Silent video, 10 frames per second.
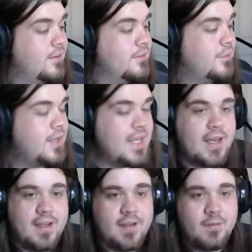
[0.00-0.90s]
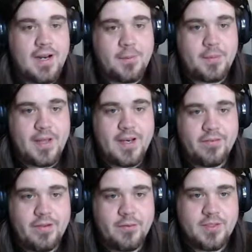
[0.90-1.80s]
But yeah, when I played of
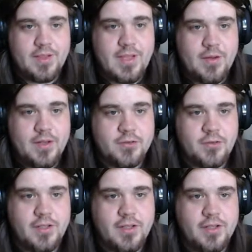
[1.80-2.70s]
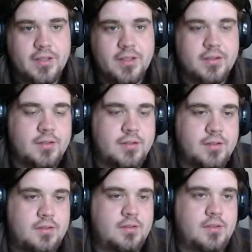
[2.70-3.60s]
it, it was really good.
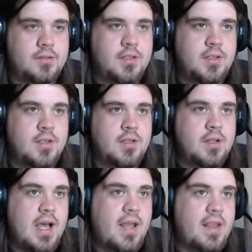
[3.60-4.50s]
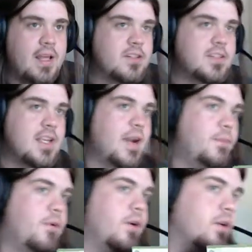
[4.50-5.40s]
I think I just had a
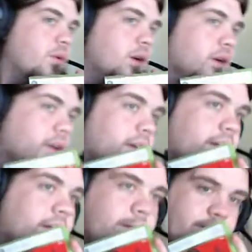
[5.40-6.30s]
point where uh,